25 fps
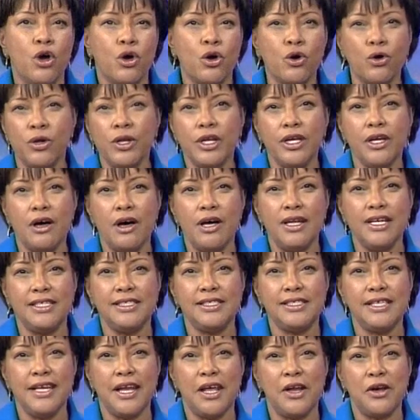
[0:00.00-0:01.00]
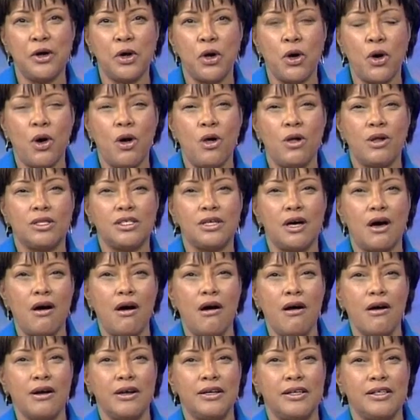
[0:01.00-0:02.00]
Early on, it sent out a call to
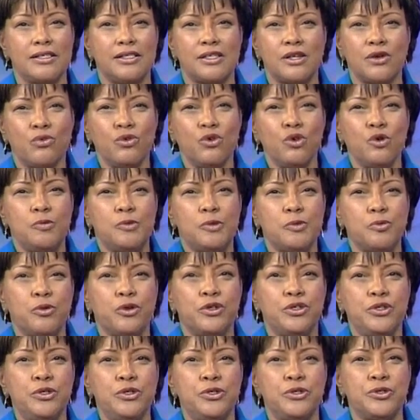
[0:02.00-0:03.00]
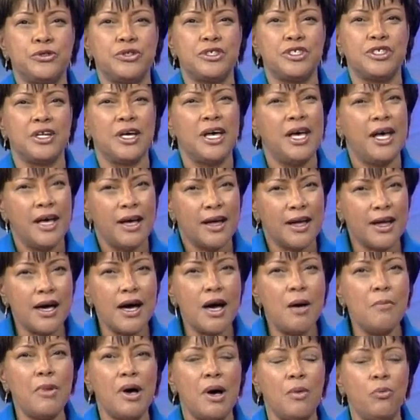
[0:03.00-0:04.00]
artists, groups, producers to
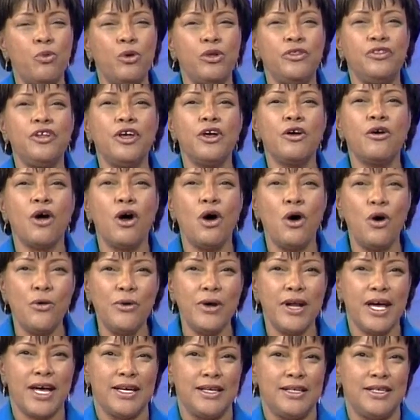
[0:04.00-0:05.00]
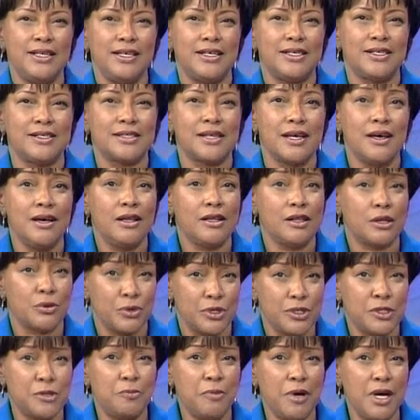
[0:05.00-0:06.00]
come up with their own ideas. The
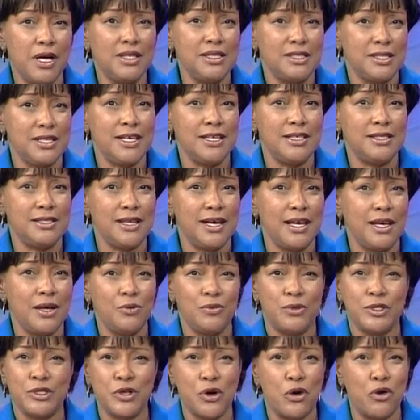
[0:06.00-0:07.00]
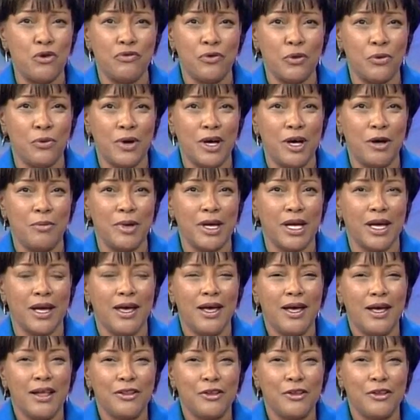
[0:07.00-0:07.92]
response, they say, was overwhelming.